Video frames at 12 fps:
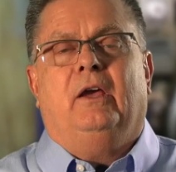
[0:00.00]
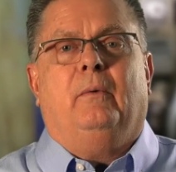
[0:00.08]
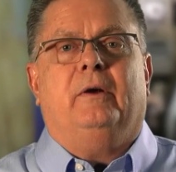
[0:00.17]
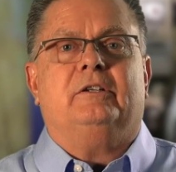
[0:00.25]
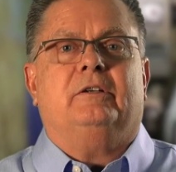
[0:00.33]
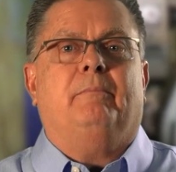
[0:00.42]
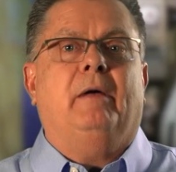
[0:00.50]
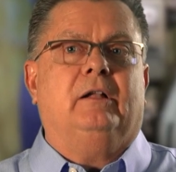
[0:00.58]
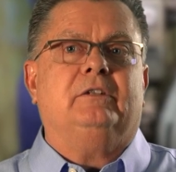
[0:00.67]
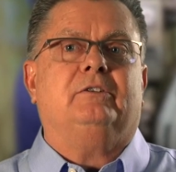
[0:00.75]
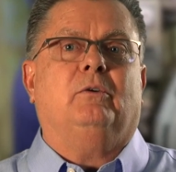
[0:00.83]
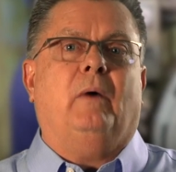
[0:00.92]
which
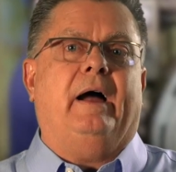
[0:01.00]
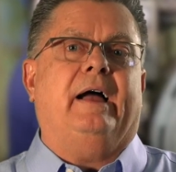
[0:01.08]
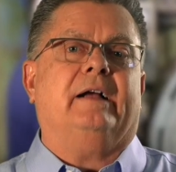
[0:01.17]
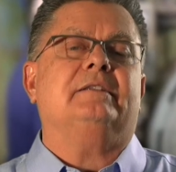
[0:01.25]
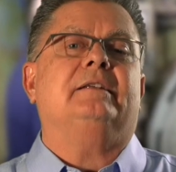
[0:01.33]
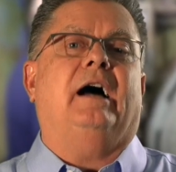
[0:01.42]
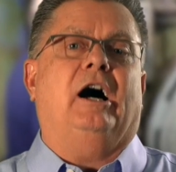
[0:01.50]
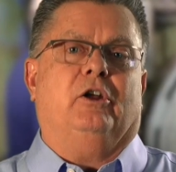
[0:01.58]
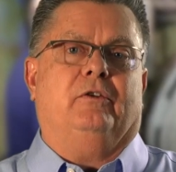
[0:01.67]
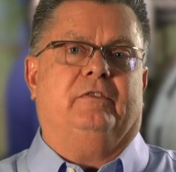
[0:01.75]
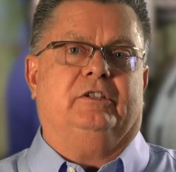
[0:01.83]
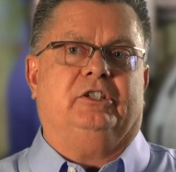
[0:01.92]
melts the wax
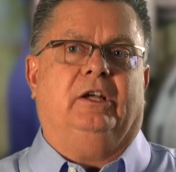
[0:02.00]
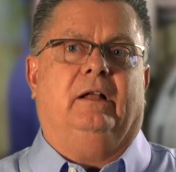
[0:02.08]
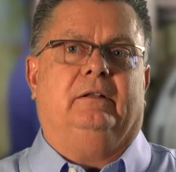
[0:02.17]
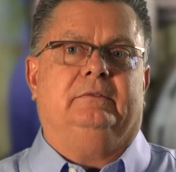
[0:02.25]
out of the shell.